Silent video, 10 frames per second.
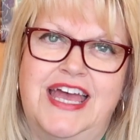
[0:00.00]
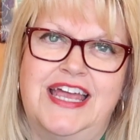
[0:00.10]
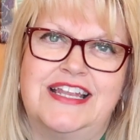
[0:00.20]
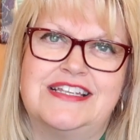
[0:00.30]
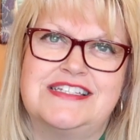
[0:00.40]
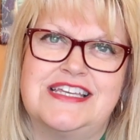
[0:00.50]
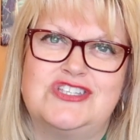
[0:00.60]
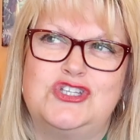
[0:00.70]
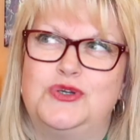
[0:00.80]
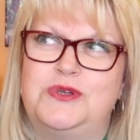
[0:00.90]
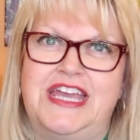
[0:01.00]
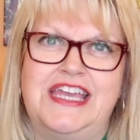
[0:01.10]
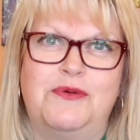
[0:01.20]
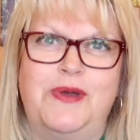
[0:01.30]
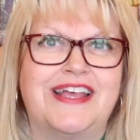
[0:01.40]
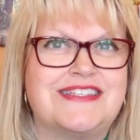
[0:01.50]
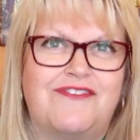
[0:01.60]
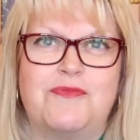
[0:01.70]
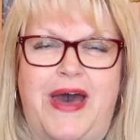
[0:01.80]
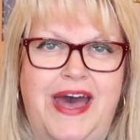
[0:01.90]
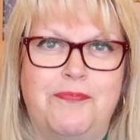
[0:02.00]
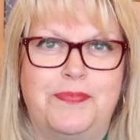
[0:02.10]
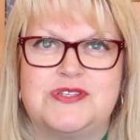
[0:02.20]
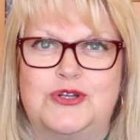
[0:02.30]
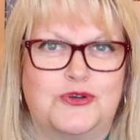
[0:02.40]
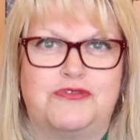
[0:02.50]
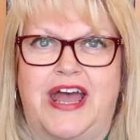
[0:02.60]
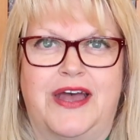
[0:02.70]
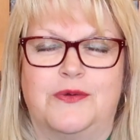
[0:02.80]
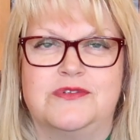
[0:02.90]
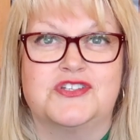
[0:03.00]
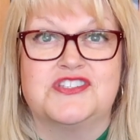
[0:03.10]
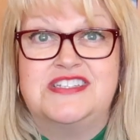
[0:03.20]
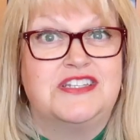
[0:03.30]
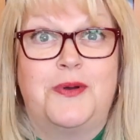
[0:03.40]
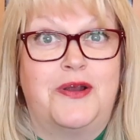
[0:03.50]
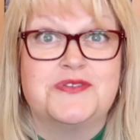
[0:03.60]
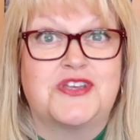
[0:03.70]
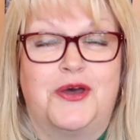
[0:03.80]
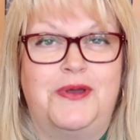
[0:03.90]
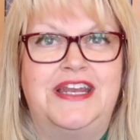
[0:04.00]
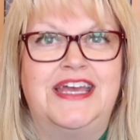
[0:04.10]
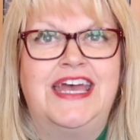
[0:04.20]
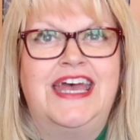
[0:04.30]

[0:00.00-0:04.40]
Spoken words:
And it's unique, and we had to have a map to look around because I didn't know where I was going.